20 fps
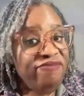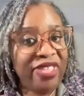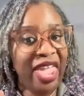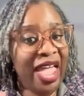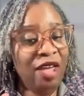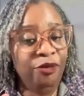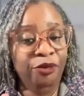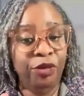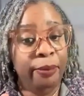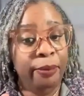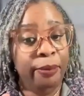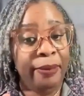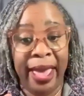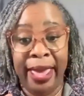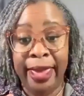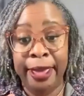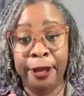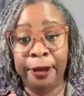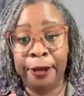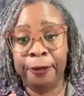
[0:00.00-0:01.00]
I feel my
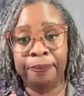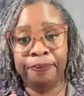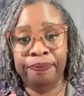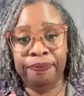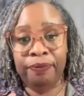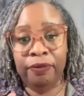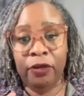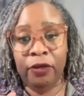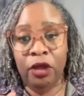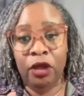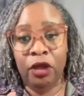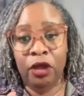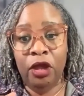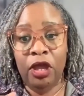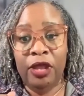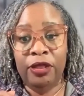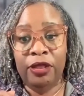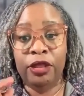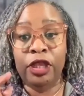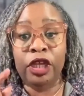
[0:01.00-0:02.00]
help.
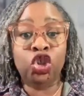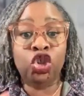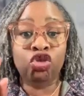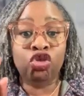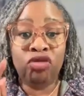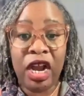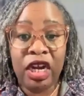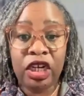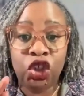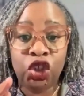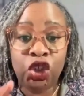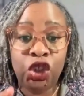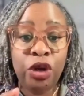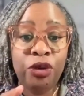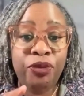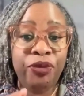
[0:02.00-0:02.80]
The structure